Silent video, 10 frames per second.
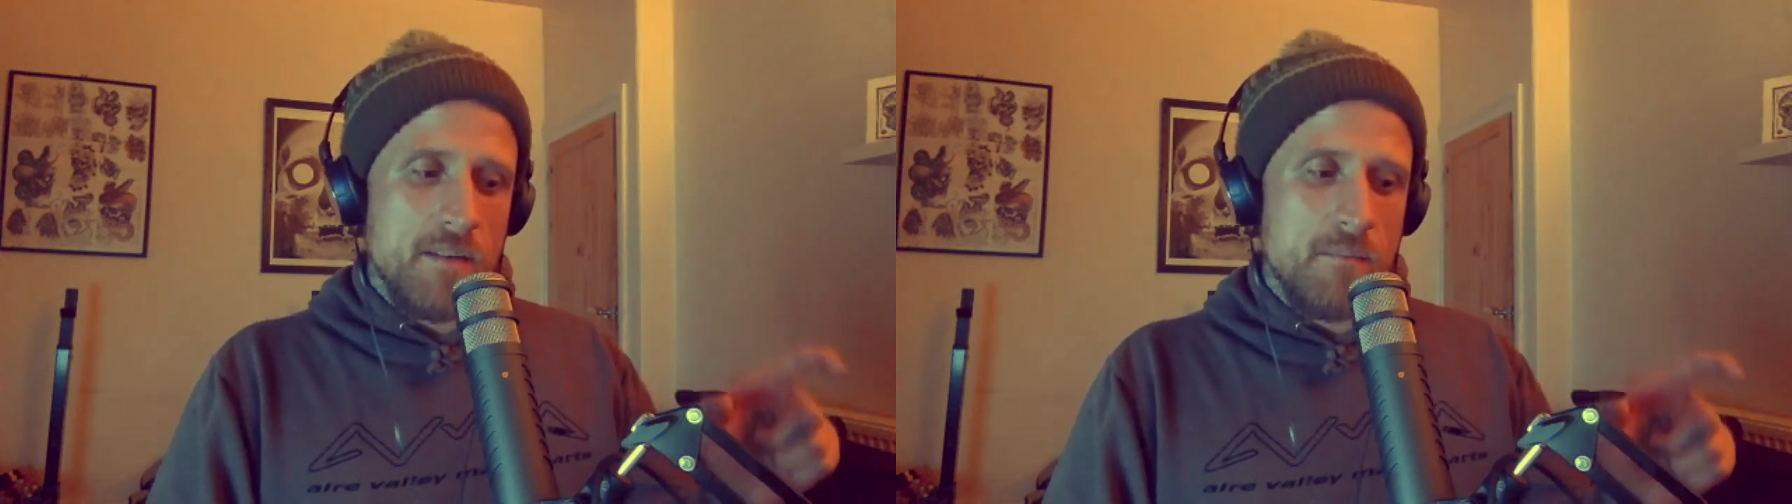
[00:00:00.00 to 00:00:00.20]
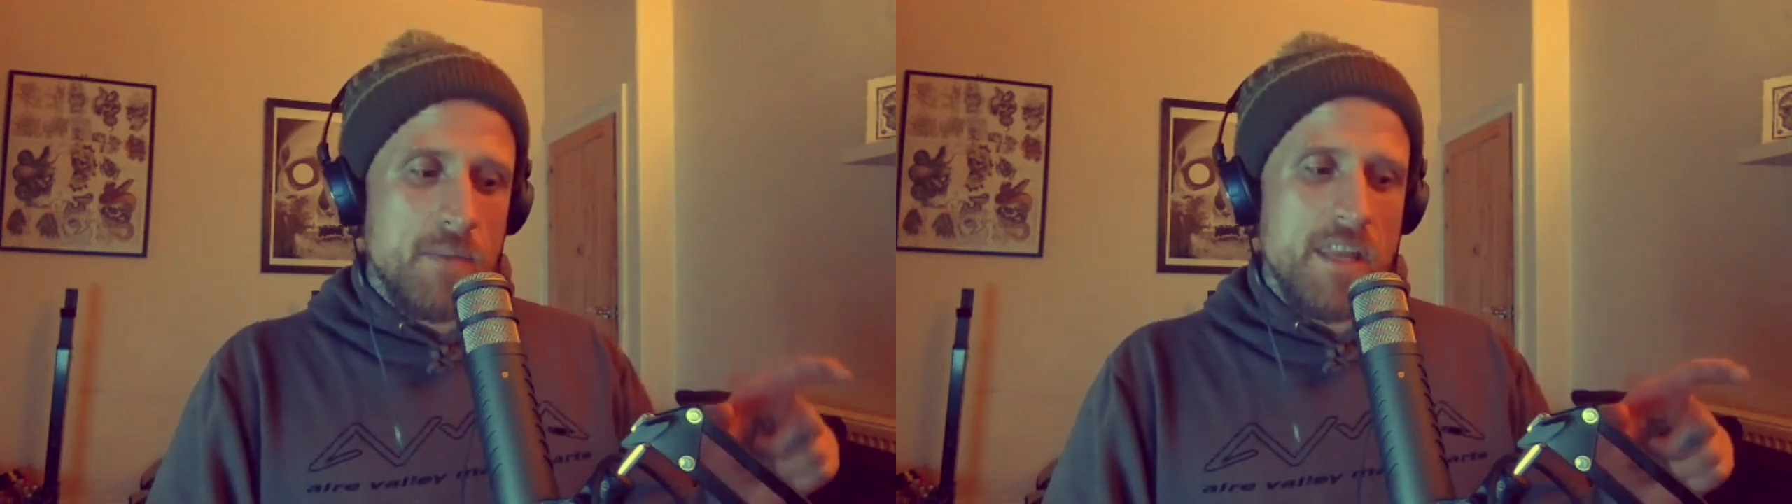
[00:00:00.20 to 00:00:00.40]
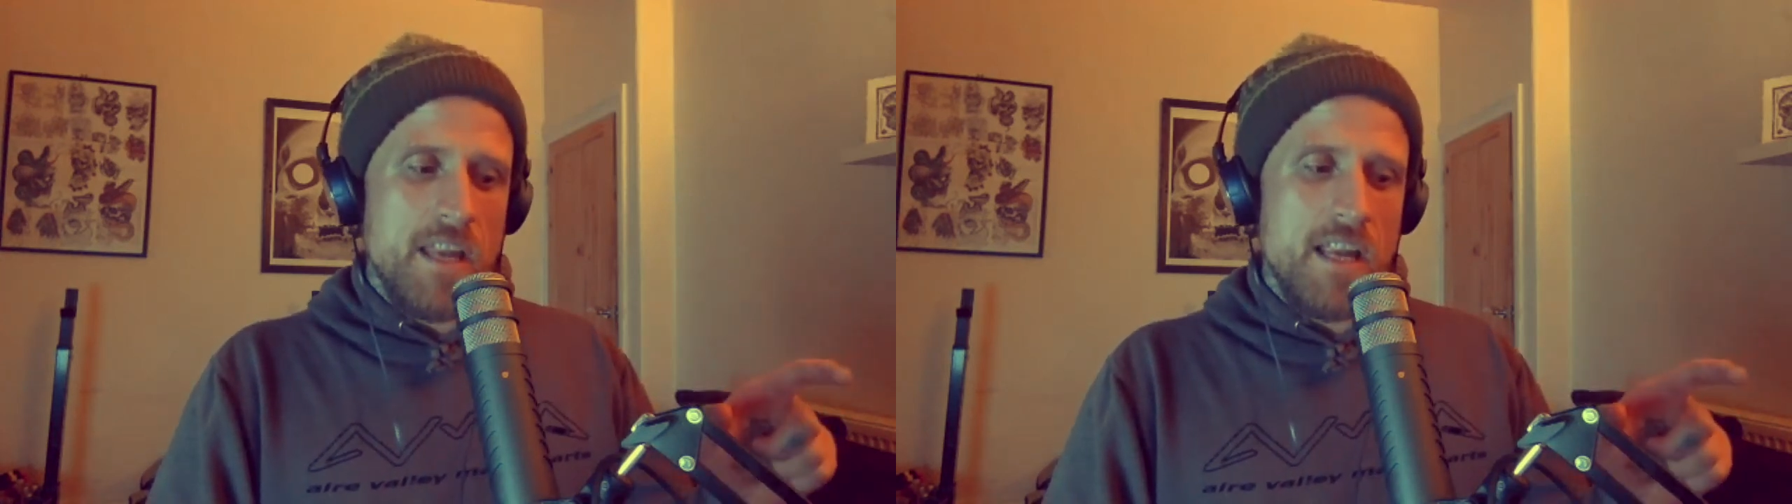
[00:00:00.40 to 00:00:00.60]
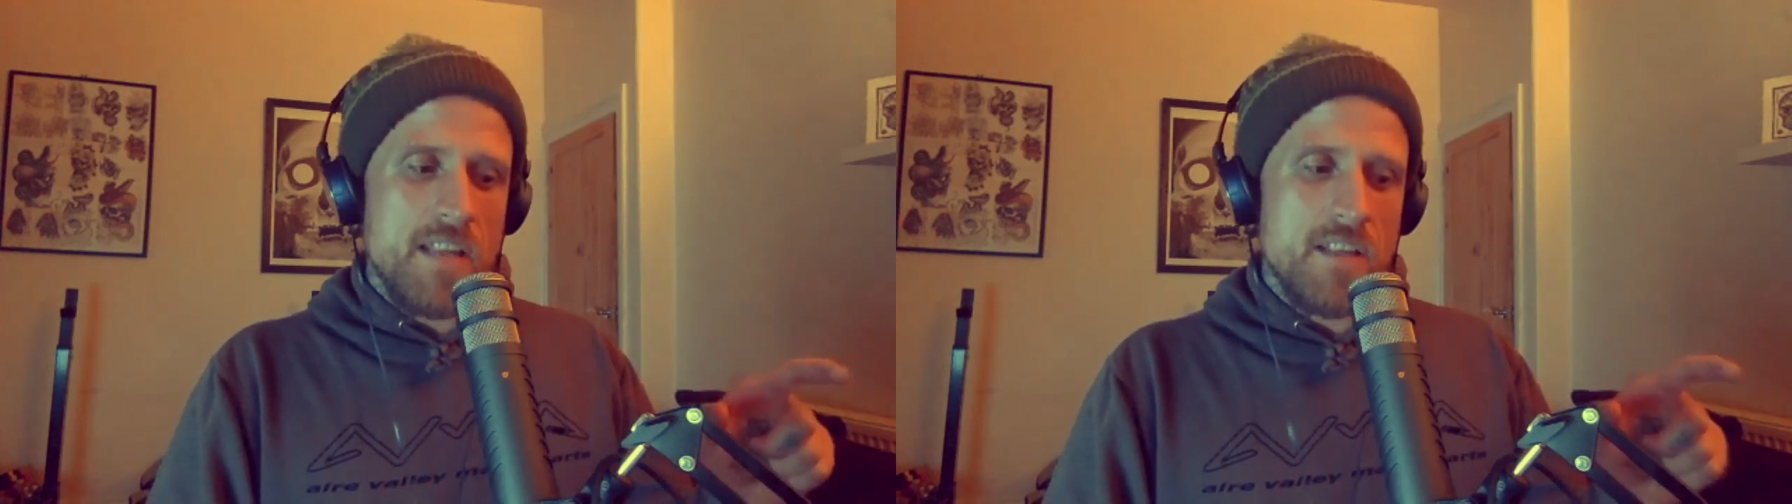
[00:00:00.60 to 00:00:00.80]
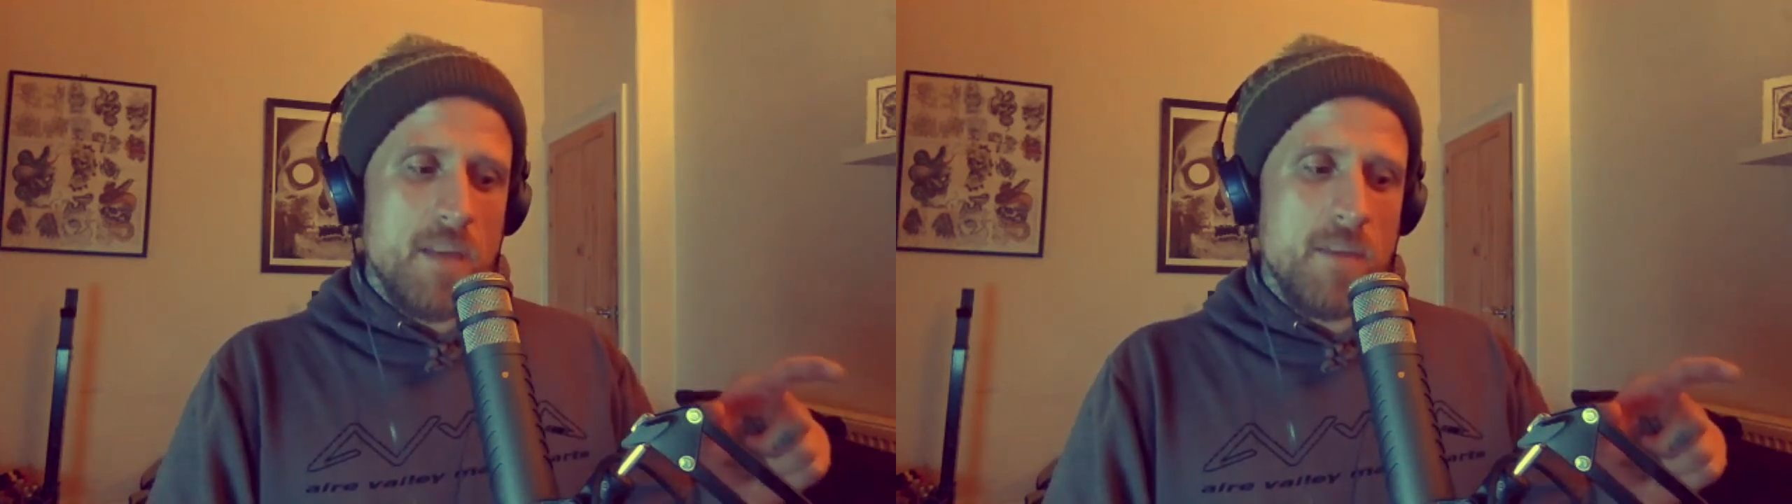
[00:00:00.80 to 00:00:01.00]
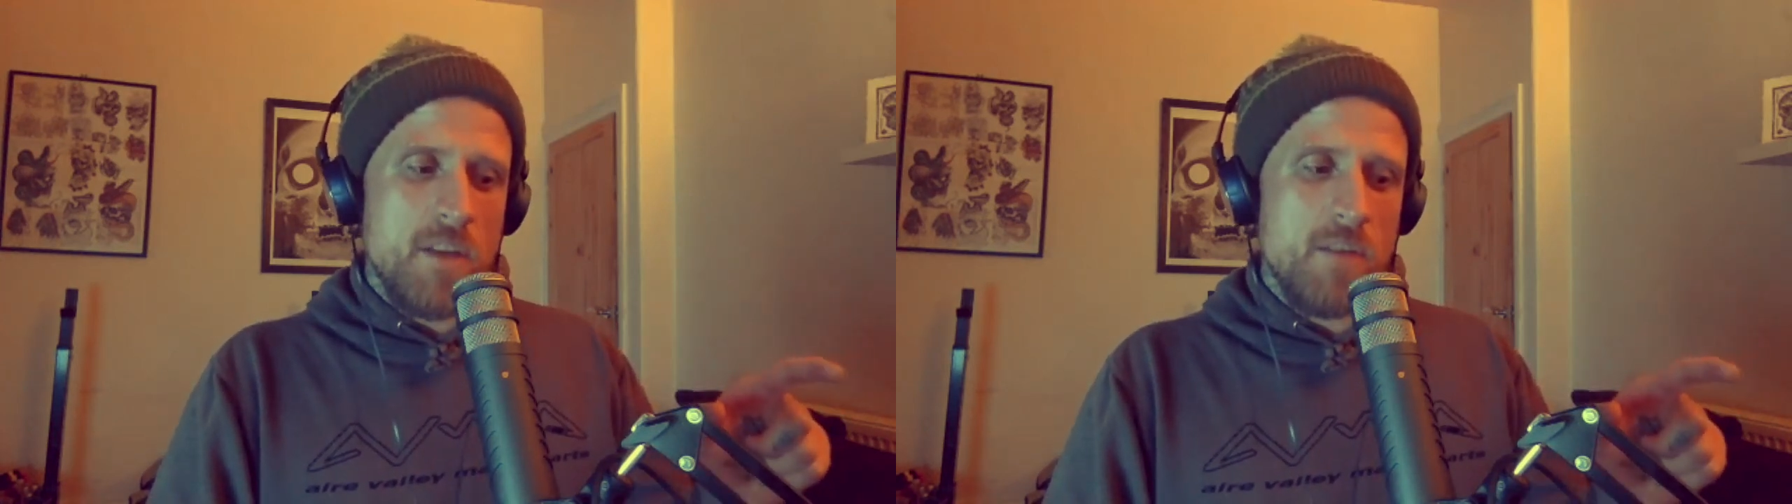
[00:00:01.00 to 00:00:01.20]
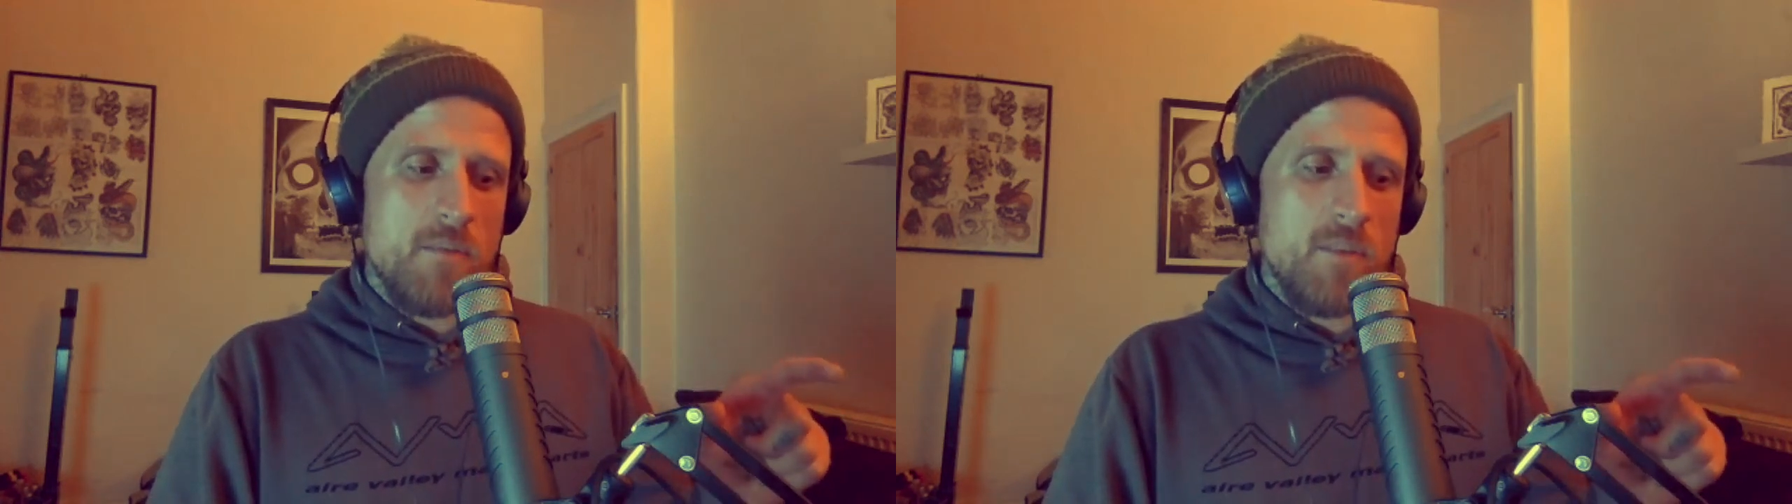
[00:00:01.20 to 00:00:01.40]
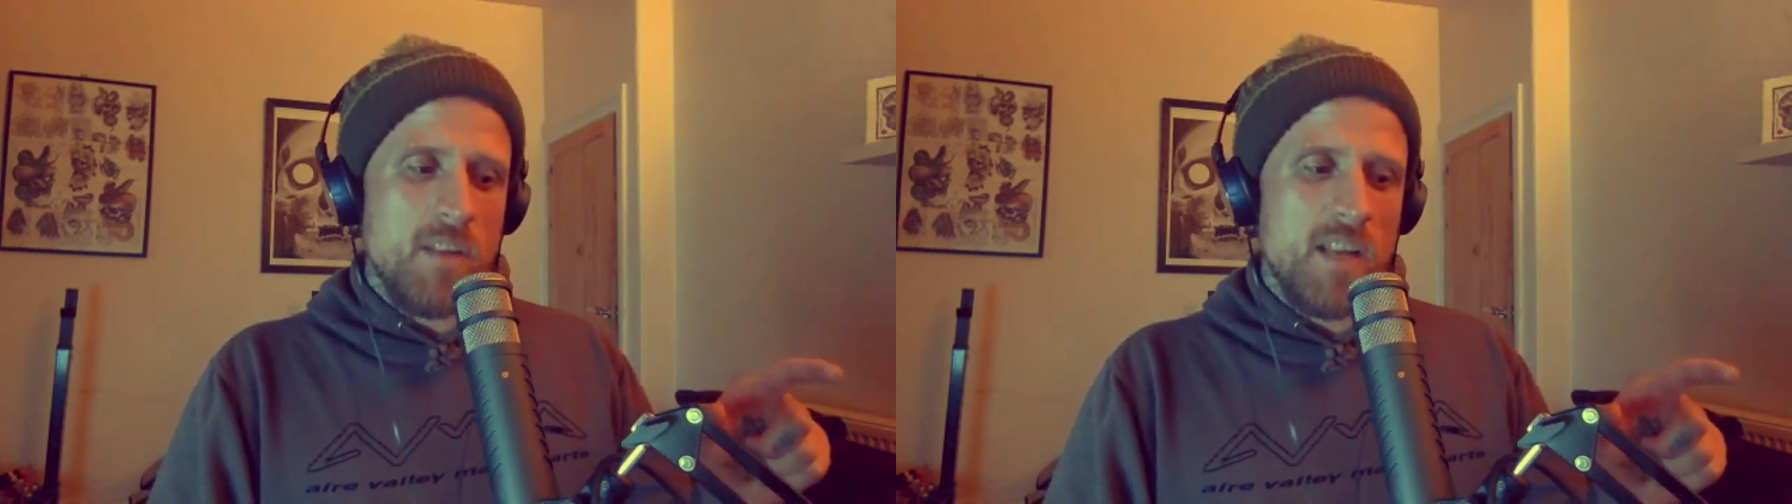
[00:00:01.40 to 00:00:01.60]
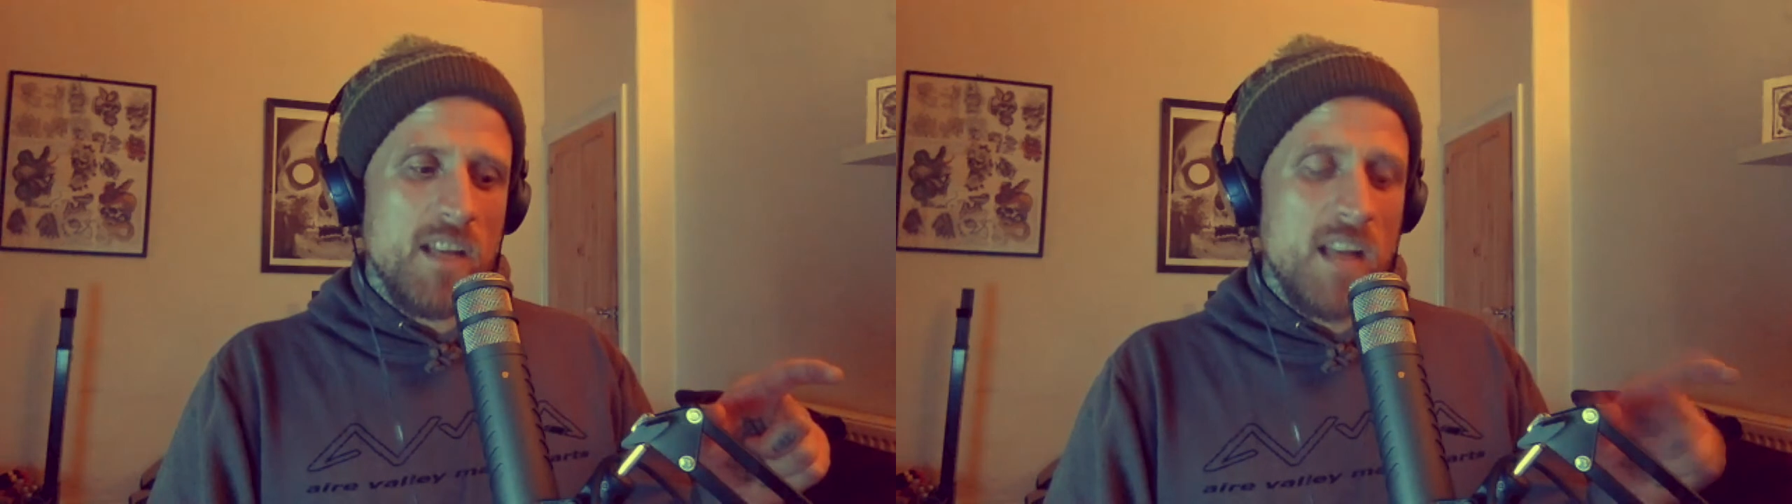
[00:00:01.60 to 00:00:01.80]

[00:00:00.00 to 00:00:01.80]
But then I started becoming more like,